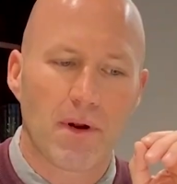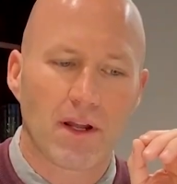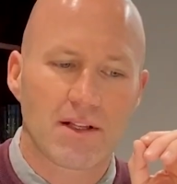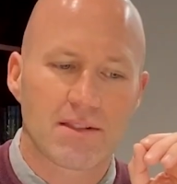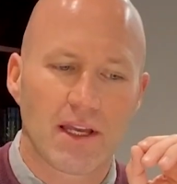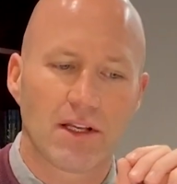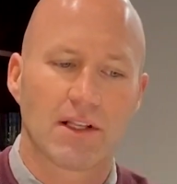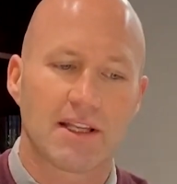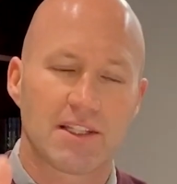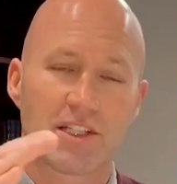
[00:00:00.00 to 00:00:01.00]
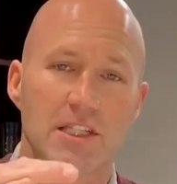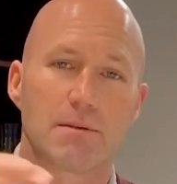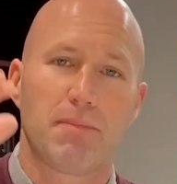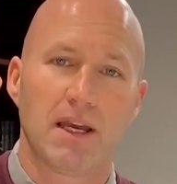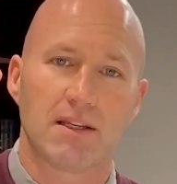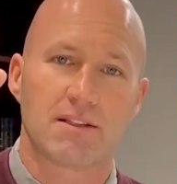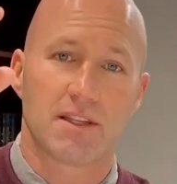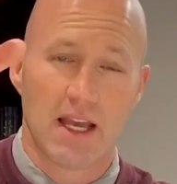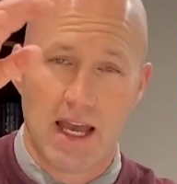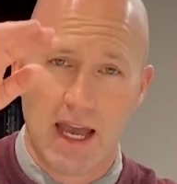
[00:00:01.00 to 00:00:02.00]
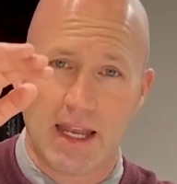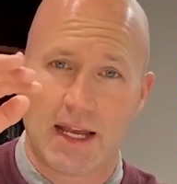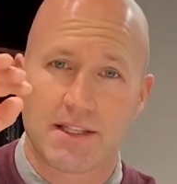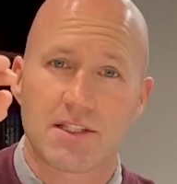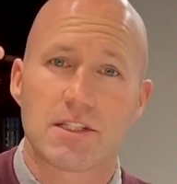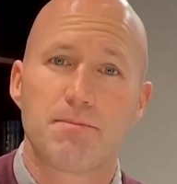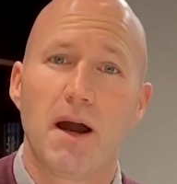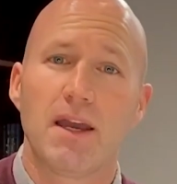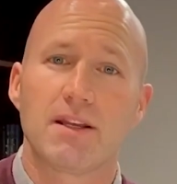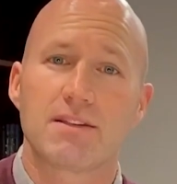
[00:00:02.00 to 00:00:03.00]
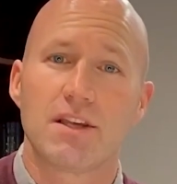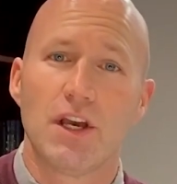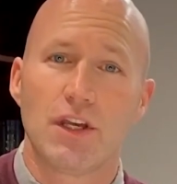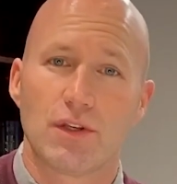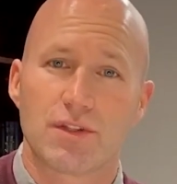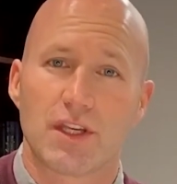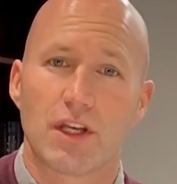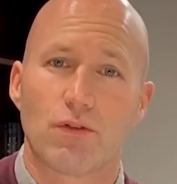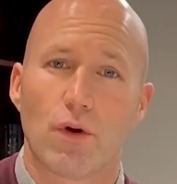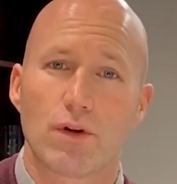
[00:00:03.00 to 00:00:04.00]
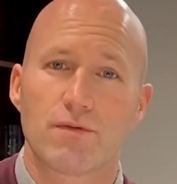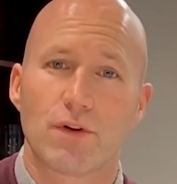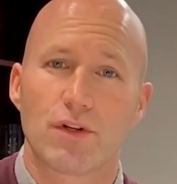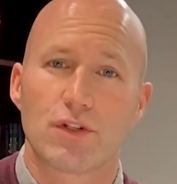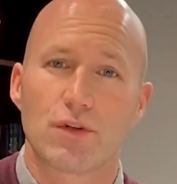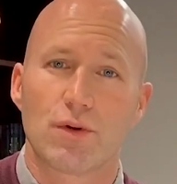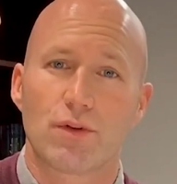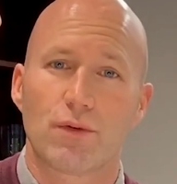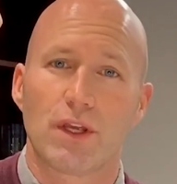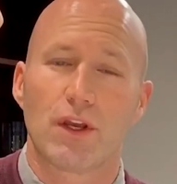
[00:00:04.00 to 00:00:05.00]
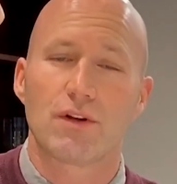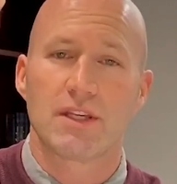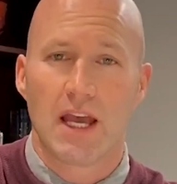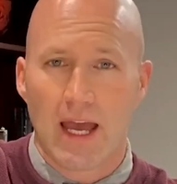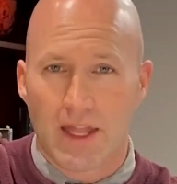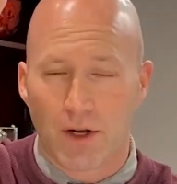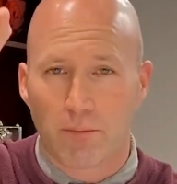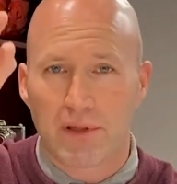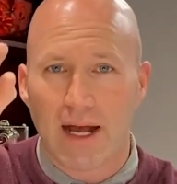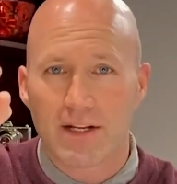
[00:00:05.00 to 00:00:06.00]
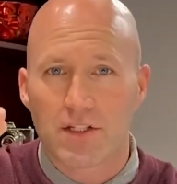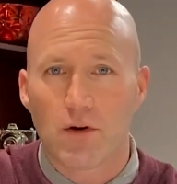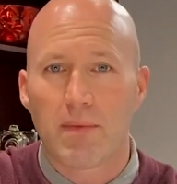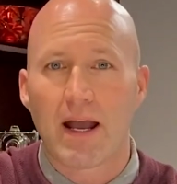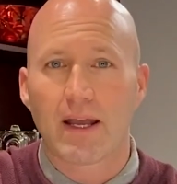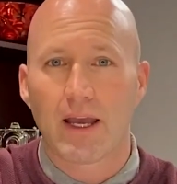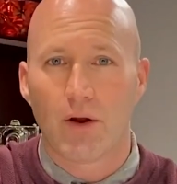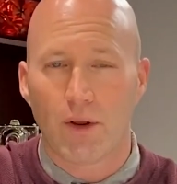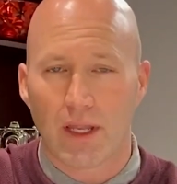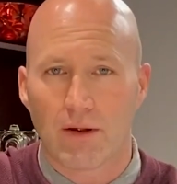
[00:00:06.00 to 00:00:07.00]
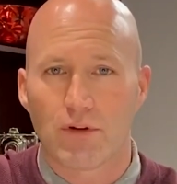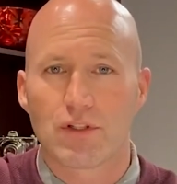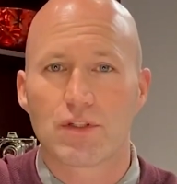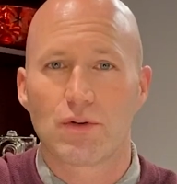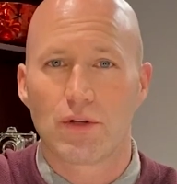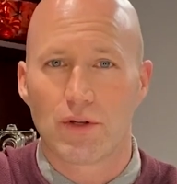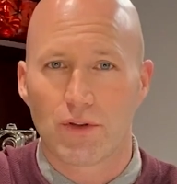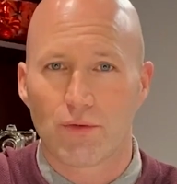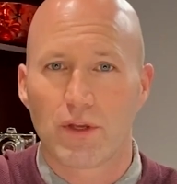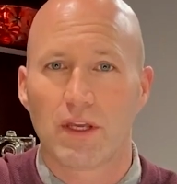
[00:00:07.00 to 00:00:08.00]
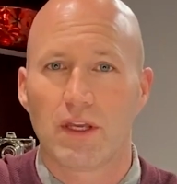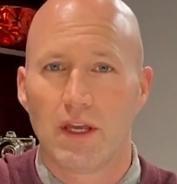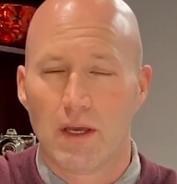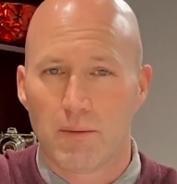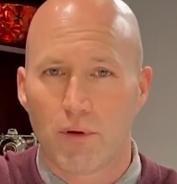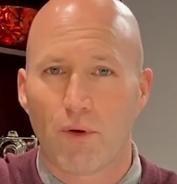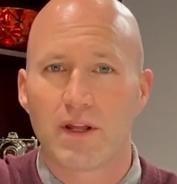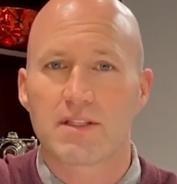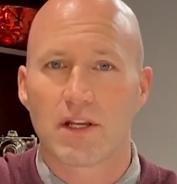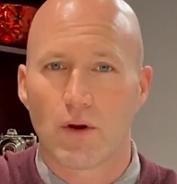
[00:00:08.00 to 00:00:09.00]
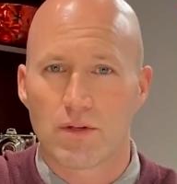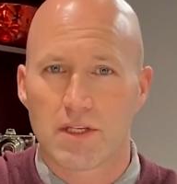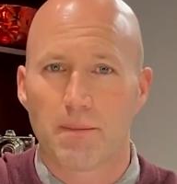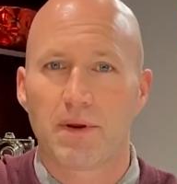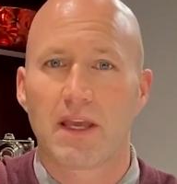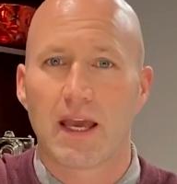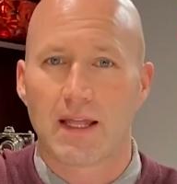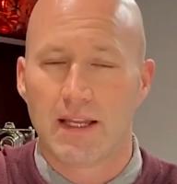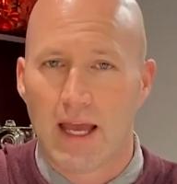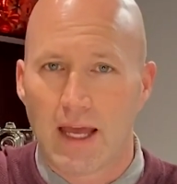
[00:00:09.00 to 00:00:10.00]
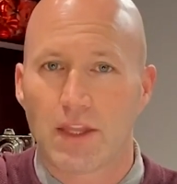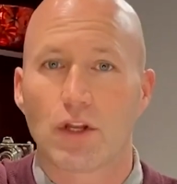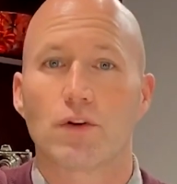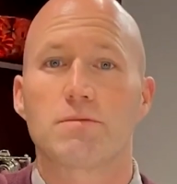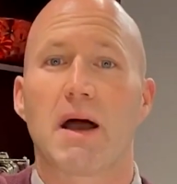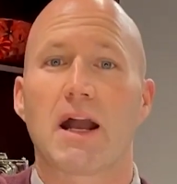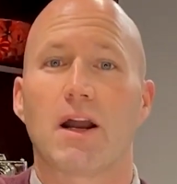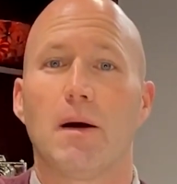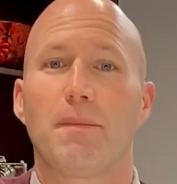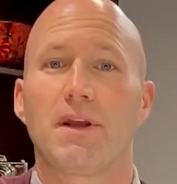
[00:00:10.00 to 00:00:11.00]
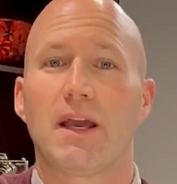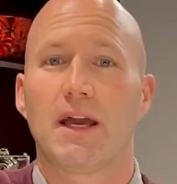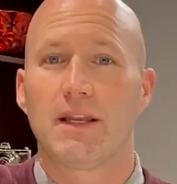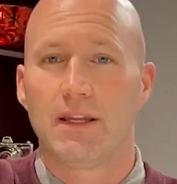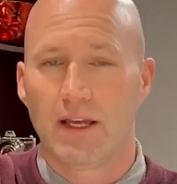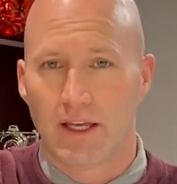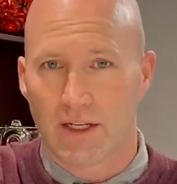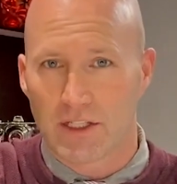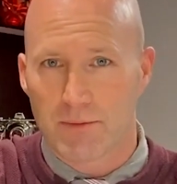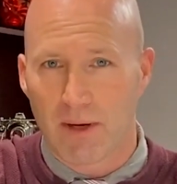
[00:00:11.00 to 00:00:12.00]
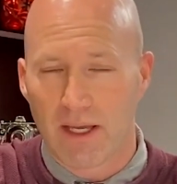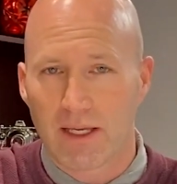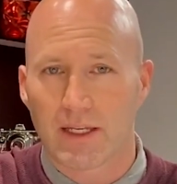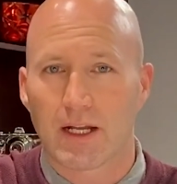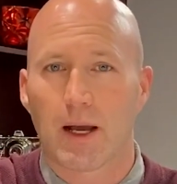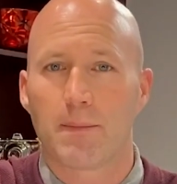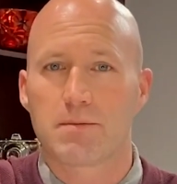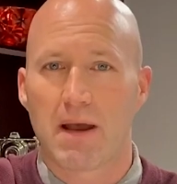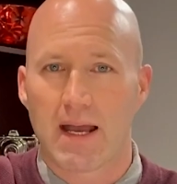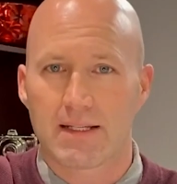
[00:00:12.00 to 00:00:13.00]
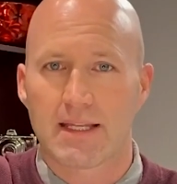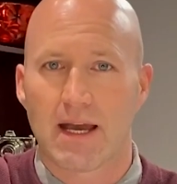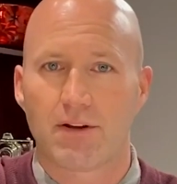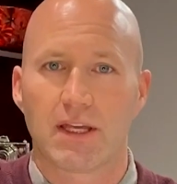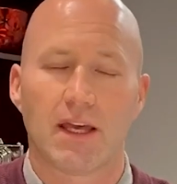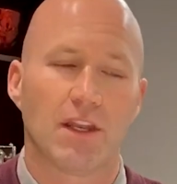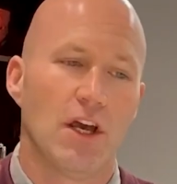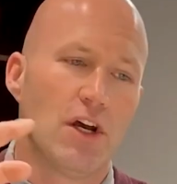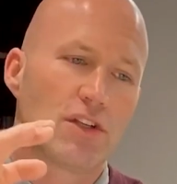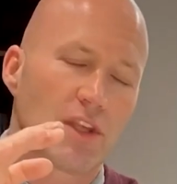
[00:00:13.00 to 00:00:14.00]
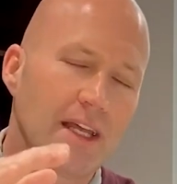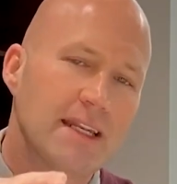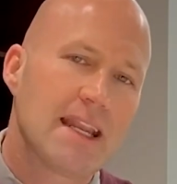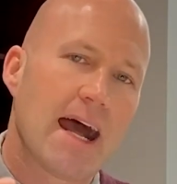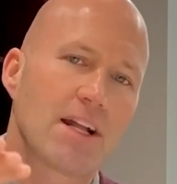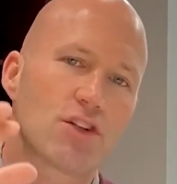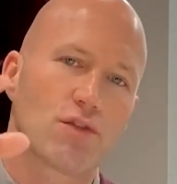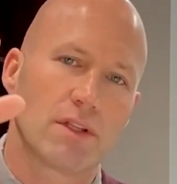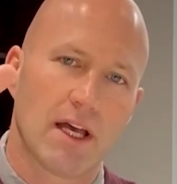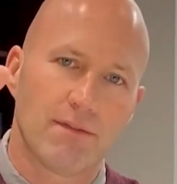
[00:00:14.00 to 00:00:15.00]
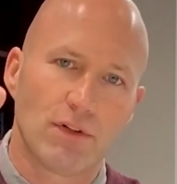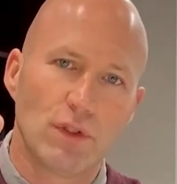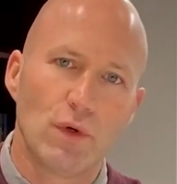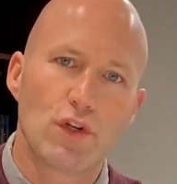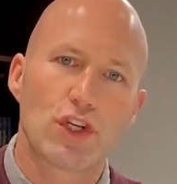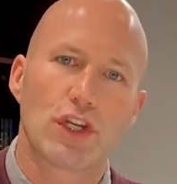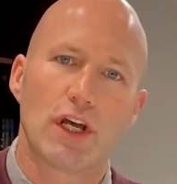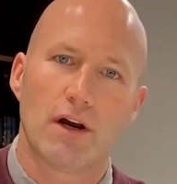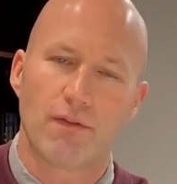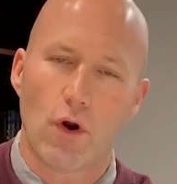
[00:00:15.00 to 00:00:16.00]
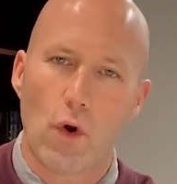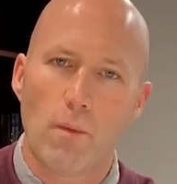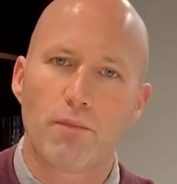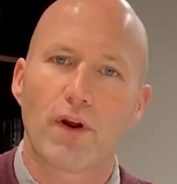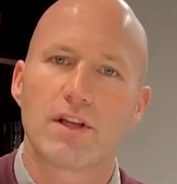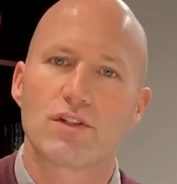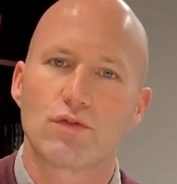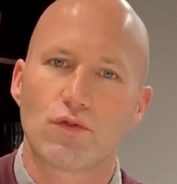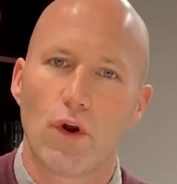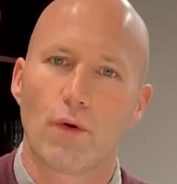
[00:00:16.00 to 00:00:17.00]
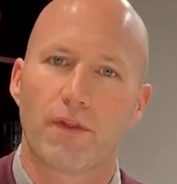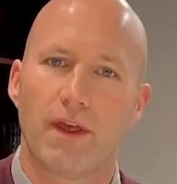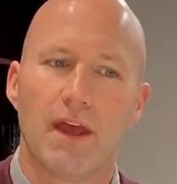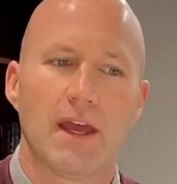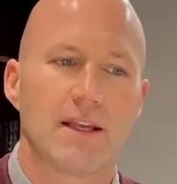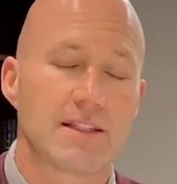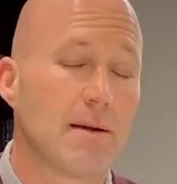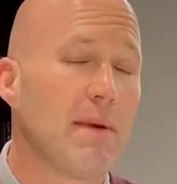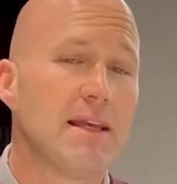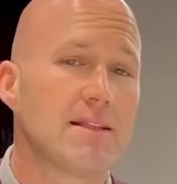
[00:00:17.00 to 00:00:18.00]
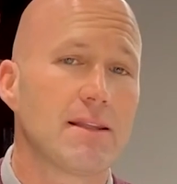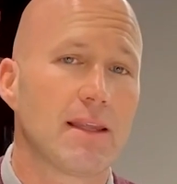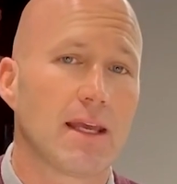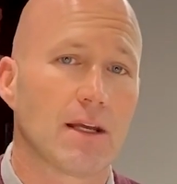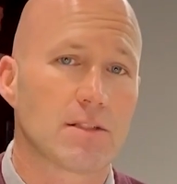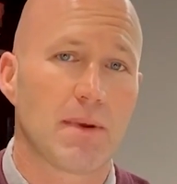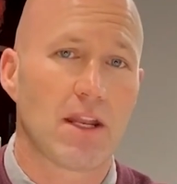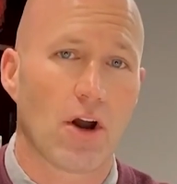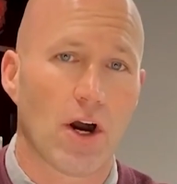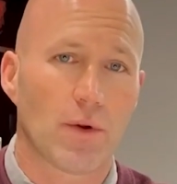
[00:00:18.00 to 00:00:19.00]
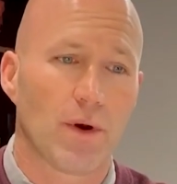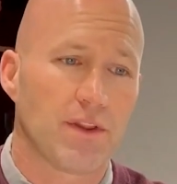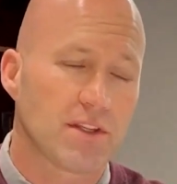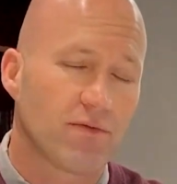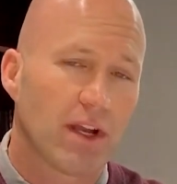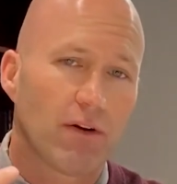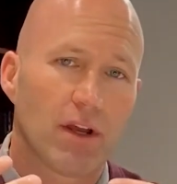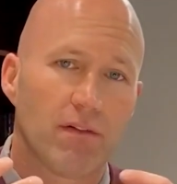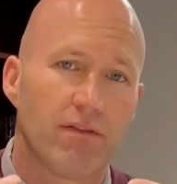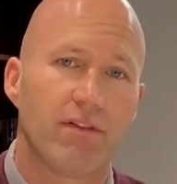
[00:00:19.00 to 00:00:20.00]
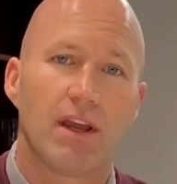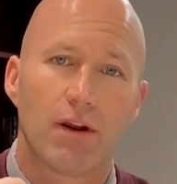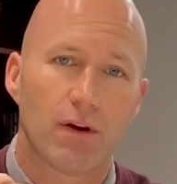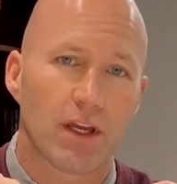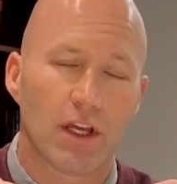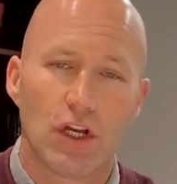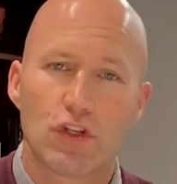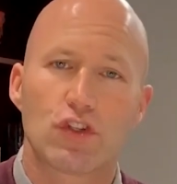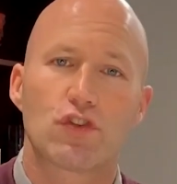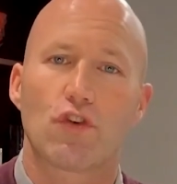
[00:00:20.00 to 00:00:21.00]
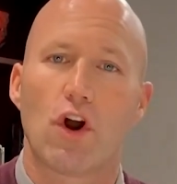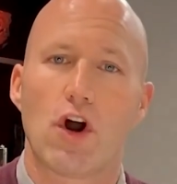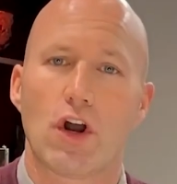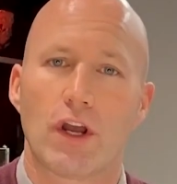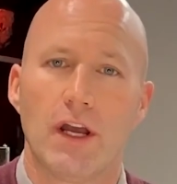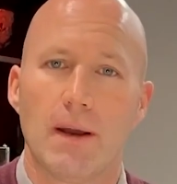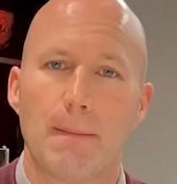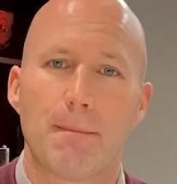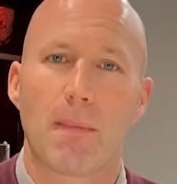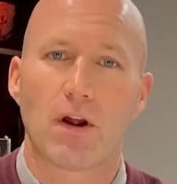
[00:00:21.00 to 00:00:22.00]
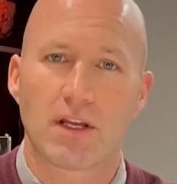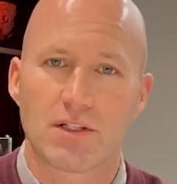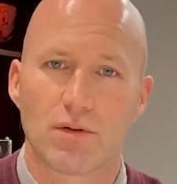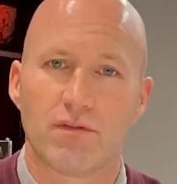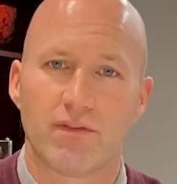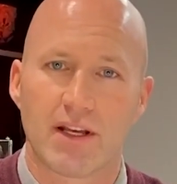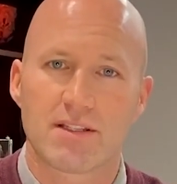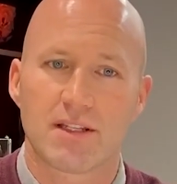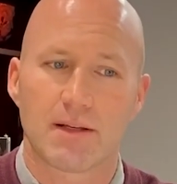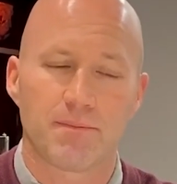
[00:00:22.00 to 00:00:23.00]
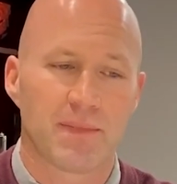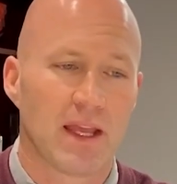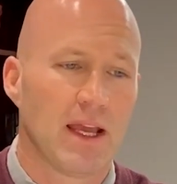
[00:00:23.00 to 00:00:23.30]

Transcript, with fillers: market cycle as it spikes. And as it spikes, you'll see it grows for two or three years and it'll plateau back out, and every two to three points it goes up again, and then it goes back up again in a spike, and it comes back down again. So that natural evolution of a home price growth is an amazing thing. It's made Ottawa this very, very strong market to invest in.